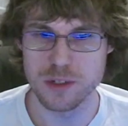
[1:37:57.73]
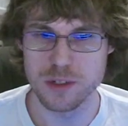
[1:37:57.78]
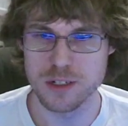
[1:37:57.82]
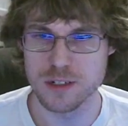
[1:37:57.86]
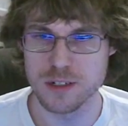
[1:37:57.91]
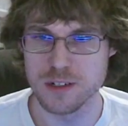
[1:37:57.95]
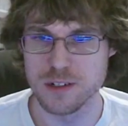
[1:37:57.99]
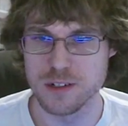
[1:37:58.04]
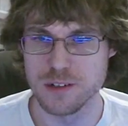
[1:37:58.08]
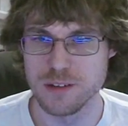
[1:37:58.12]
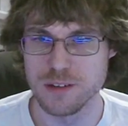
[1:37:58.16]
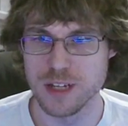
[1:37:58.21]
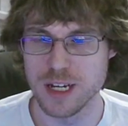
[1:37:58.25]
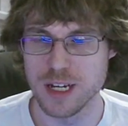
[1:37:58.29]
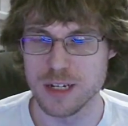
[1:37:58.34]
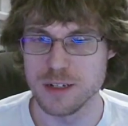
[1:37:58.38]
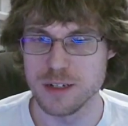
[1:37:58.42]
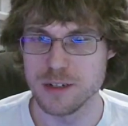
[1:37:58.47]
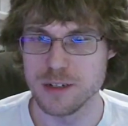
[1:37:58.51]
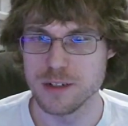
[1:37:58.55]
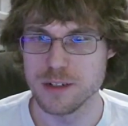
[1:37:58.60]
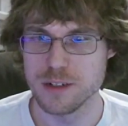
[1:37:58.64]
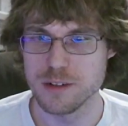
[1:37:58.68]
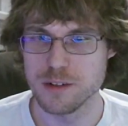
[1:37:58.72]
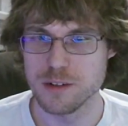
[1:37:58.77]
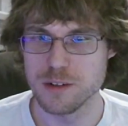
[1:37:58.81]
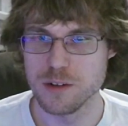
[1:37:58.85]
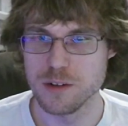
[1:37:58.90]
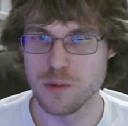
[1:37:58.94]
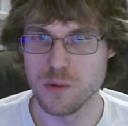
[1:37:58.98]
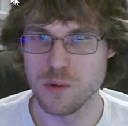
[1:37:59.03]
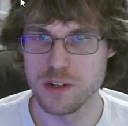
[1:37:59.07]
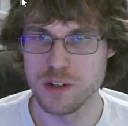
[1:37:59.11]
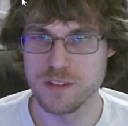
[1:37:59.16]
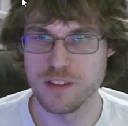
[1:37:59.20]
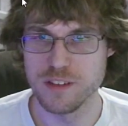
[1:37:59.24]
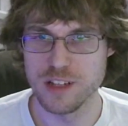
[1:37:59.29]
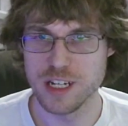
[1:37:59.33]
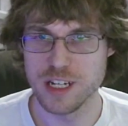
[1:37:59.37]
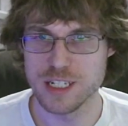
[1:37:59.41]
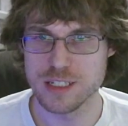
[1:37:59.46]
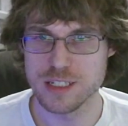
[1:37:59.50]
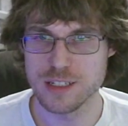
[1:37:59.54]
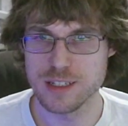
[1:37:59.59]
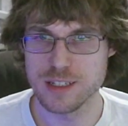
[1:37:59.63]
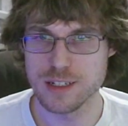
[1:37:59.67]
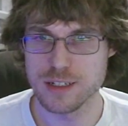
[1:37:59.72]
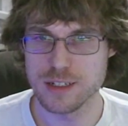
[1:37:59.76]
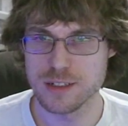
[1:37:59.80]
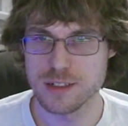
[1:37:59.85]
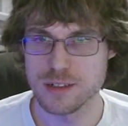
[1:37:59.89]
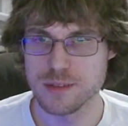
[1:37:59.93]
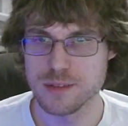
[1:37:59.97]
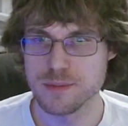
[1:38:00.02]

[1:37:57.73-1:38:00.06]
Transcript: to do that one of the last things.